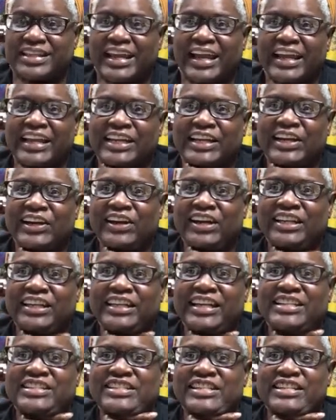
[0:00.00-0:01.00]
Hi,
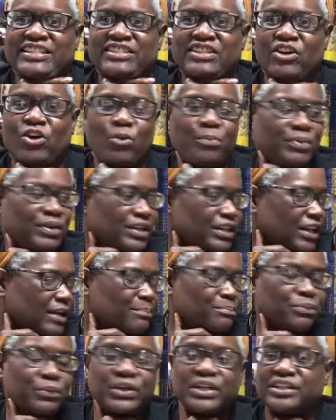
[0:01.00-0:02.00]
Carolyn. I just opened up
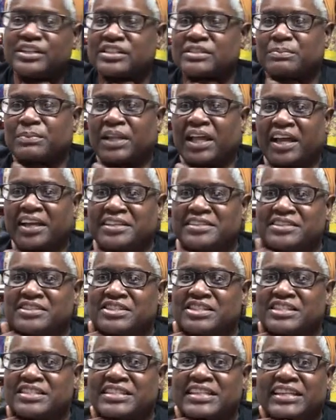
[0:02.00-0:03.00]
Brenda's blocks and
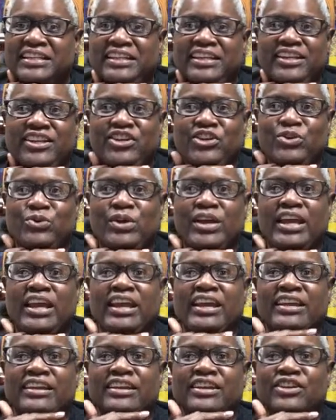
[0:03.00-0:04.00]
she said that you
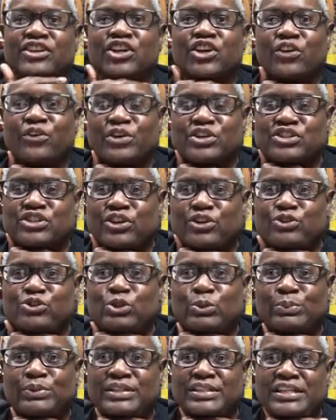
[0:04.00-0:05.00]
had encouraged her
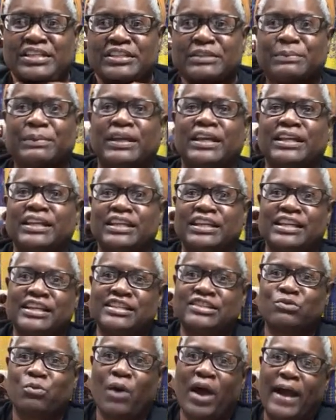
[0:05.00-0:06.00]
to participate in
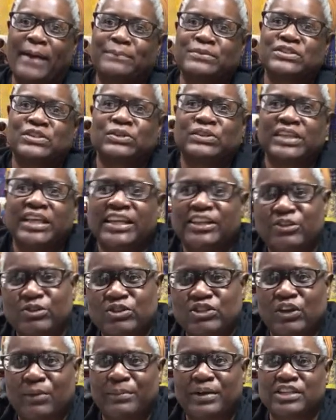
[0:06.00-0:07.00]
this swap. So thank you
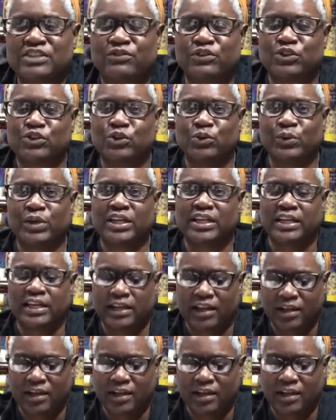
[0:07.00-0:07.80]
so much for doing that.